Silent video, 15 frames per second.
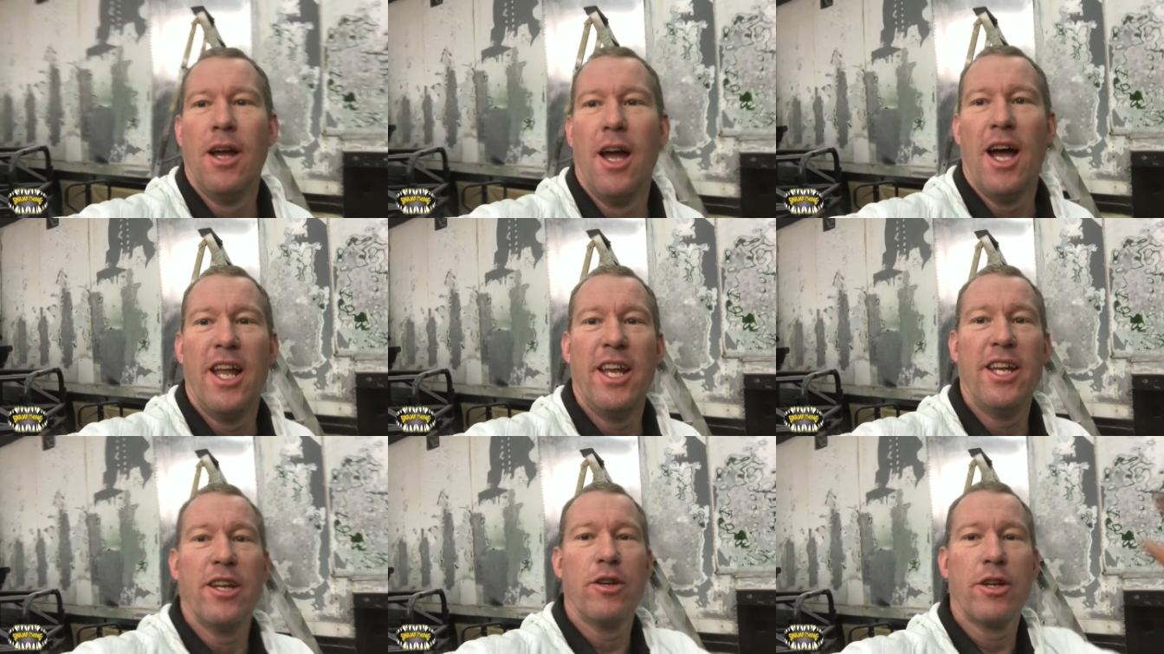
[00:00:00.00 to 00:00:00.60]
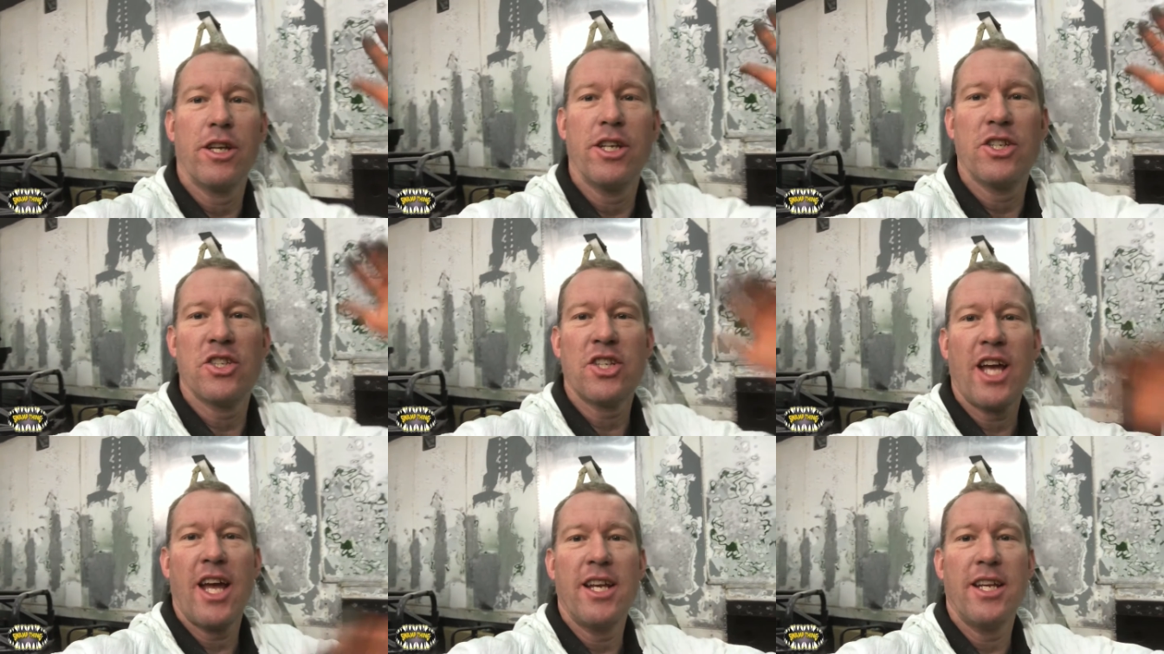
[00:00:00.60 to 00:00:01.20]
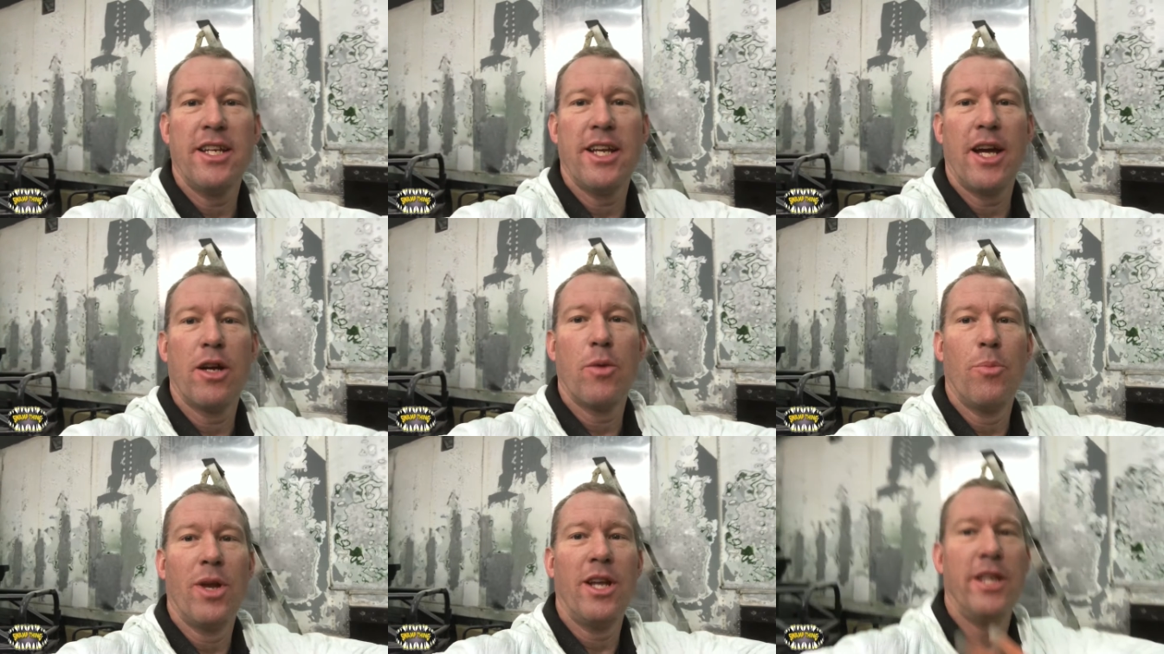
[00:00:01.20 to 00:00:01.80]
and then I'm going to sand it down
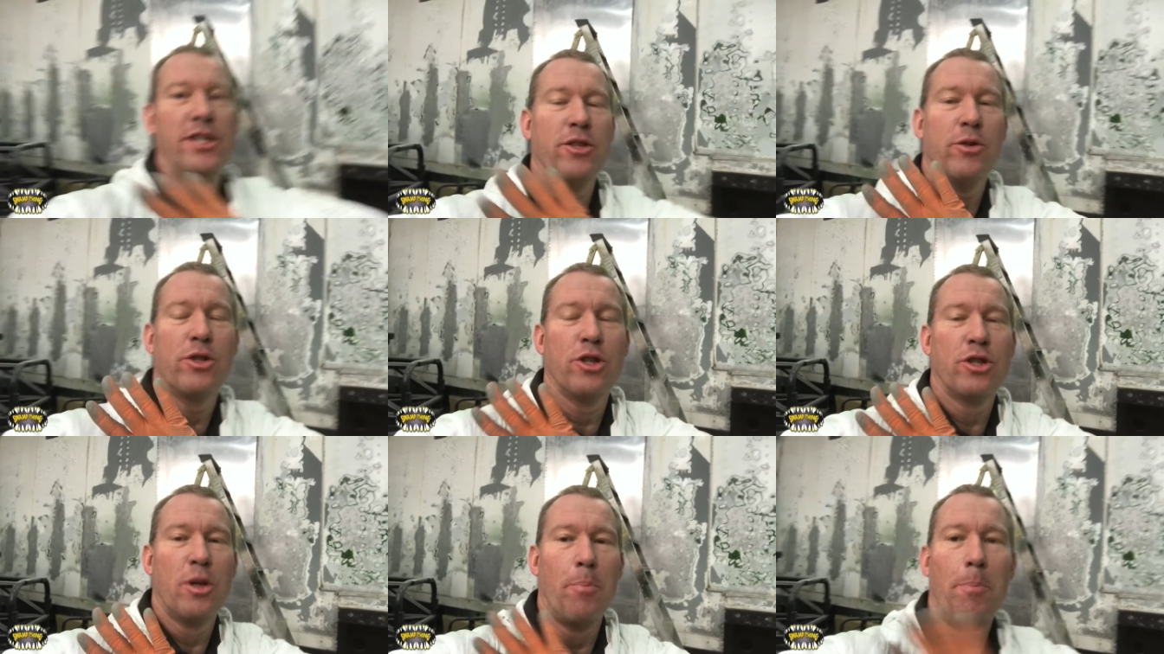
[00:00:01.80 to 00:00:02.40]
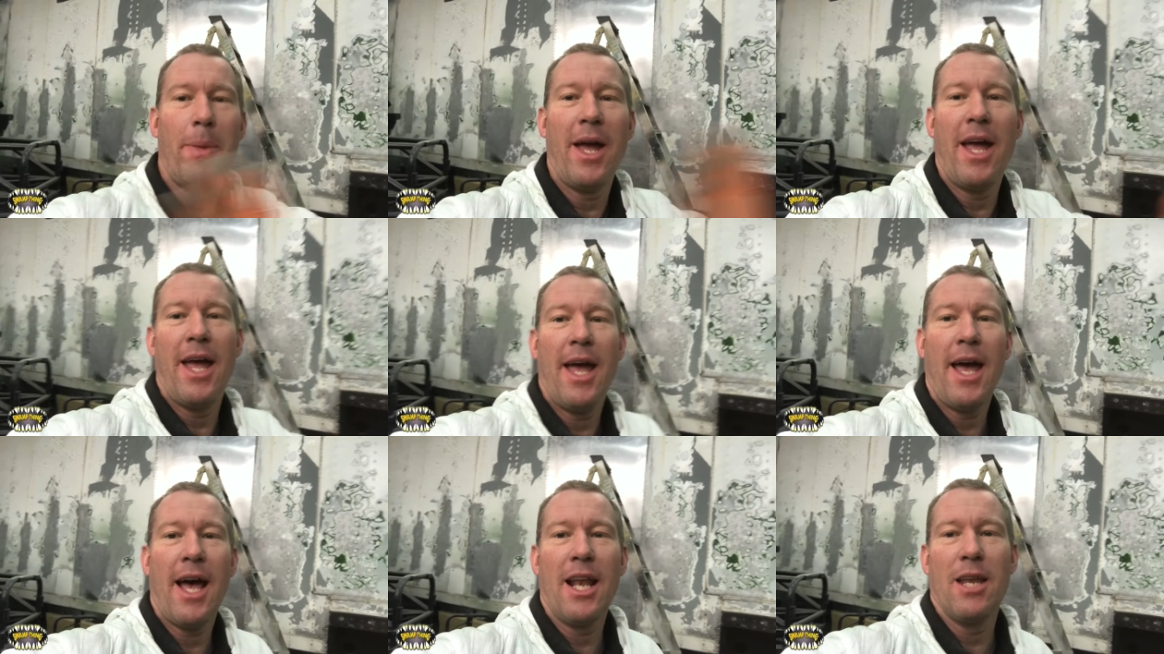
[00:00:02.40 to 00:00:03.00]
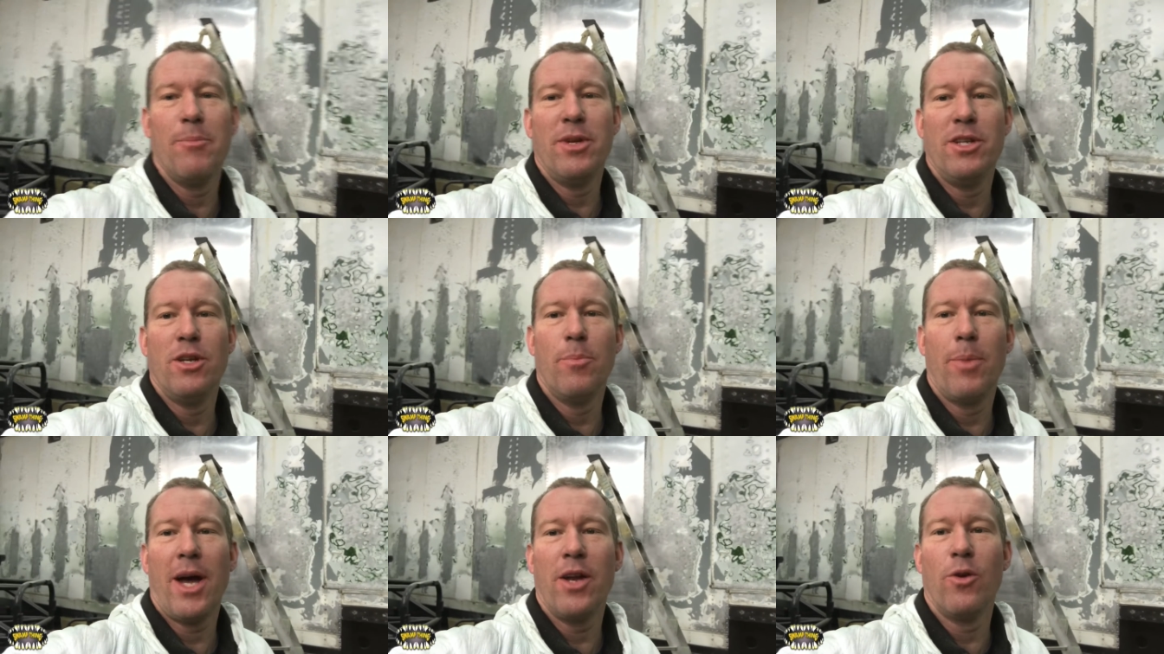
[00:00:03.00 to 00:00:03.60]
completely so it's just a bare
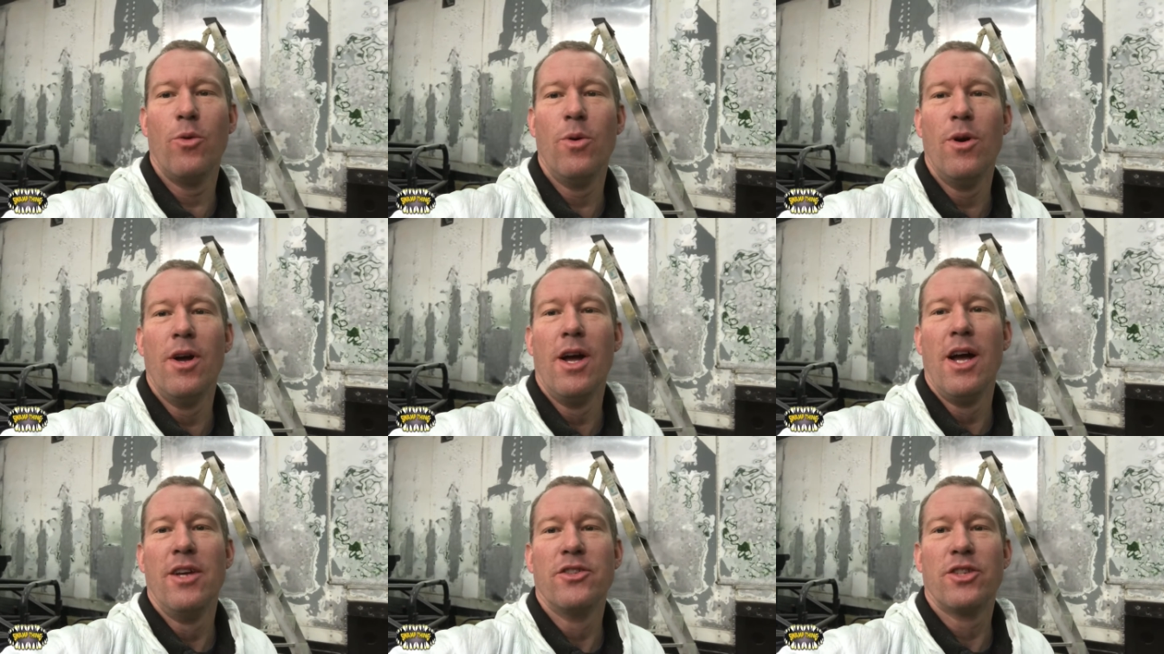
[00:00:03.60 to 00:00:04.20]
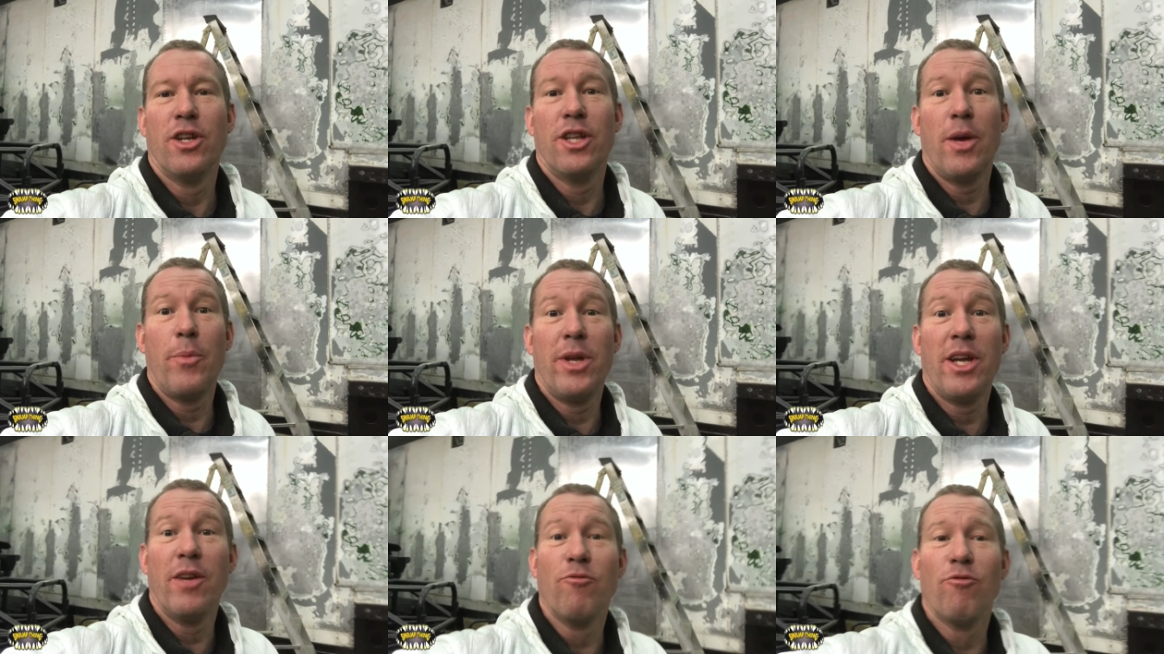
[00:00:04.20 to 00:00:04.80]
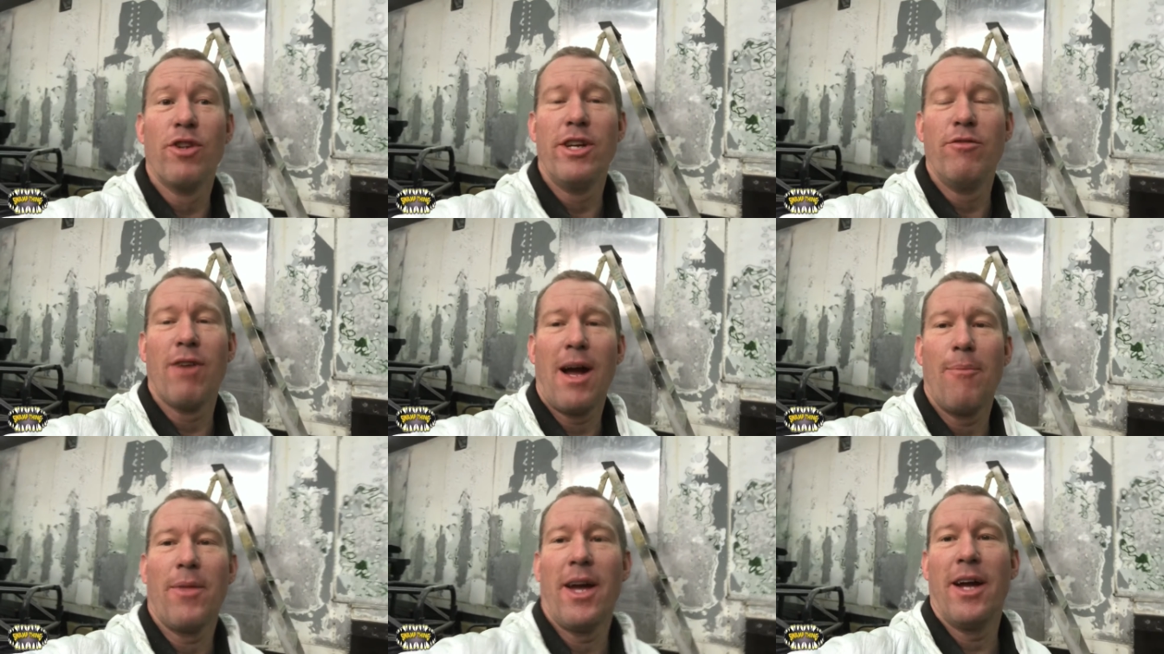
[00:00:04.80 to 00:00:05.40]
aluminium panel, so then we can
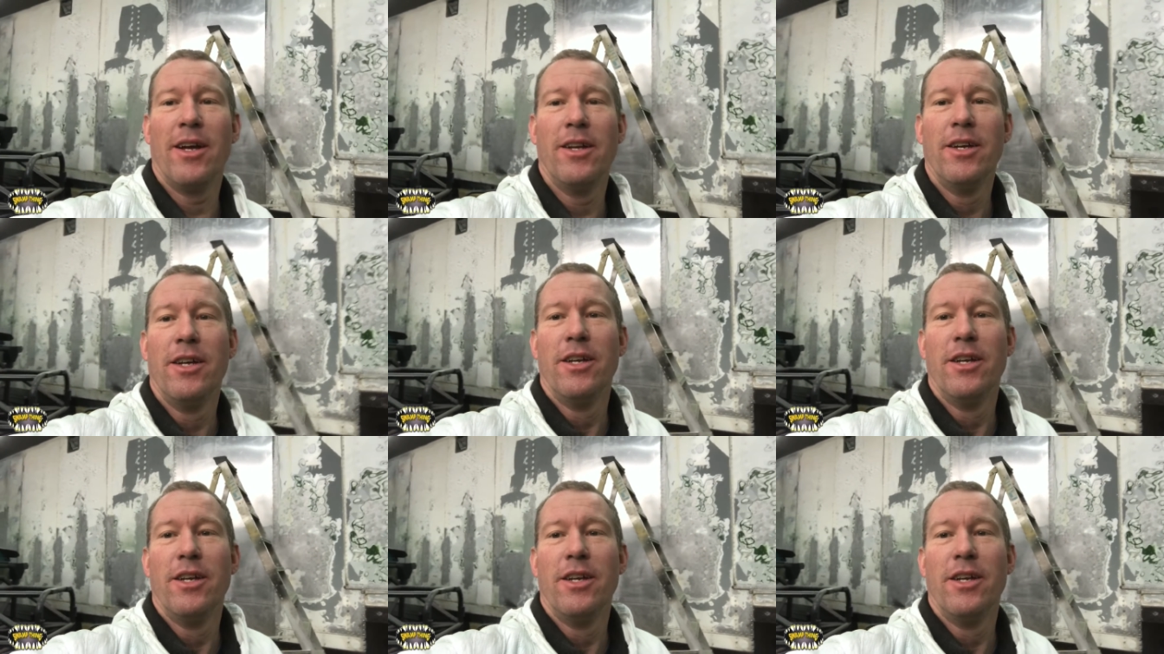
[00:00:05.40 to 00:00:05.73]
rewrap that.